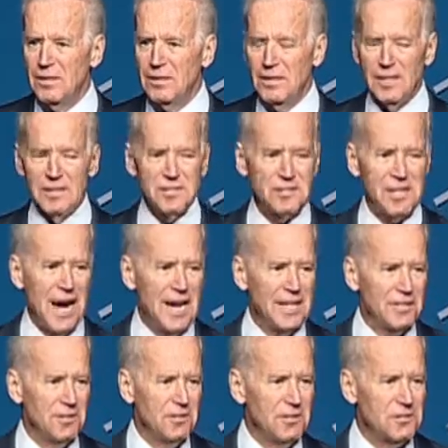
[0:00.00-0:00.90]
it's
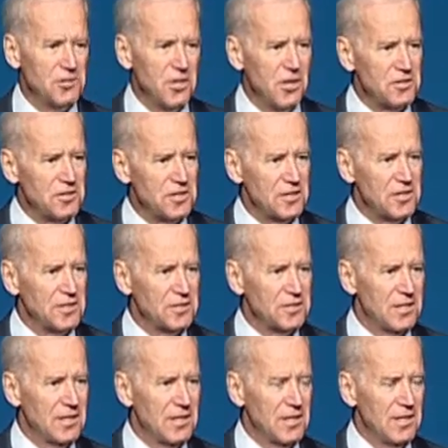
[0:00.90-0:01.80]
doctors,
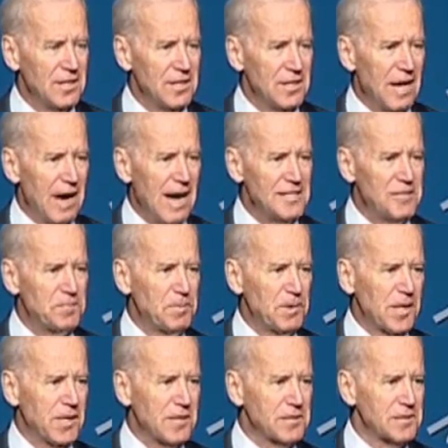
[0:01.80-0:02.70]
nurses,
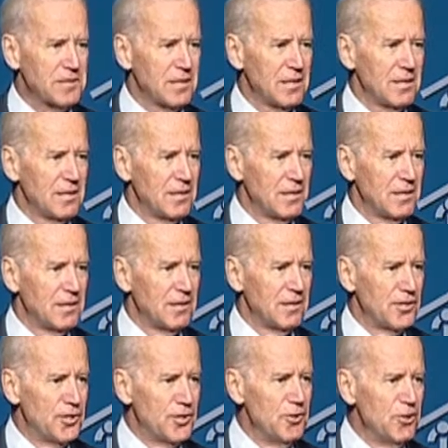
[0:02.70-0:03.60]
hospitals,
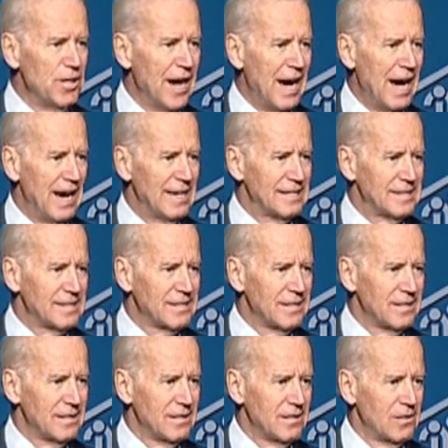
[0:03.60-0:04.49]
you guys,
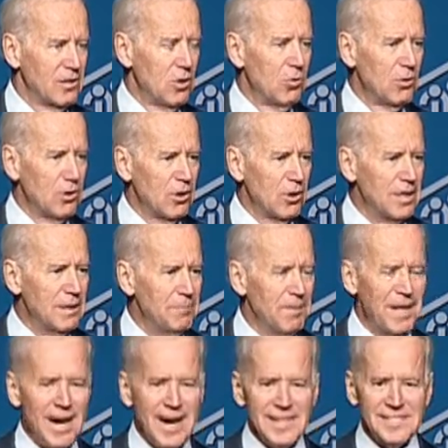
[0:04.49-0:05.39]
who will look in
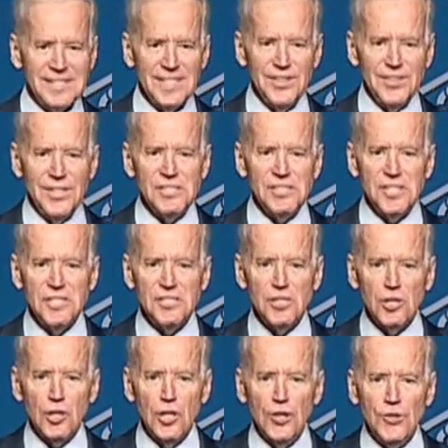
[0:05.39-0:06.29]
the eye and say, this is
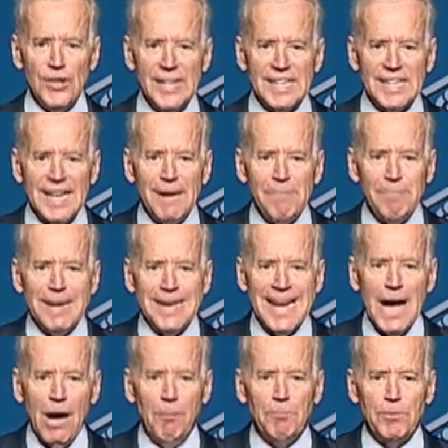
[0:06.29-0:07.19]
a good thing, let me
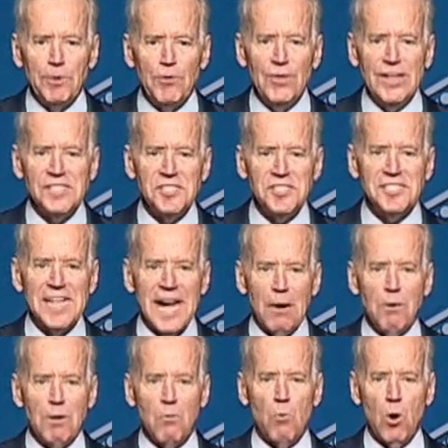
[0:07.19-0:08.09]
help you, this is
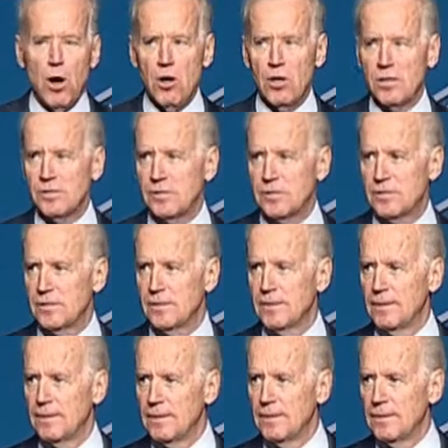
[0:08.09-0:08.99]
how it works.
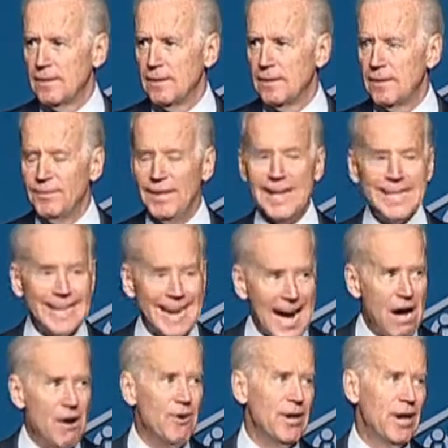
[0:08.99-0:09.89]
They
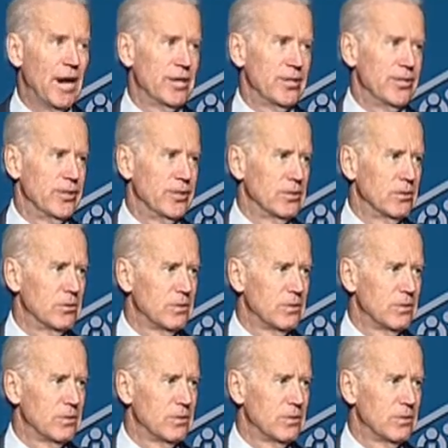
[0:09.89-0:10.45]
count on you.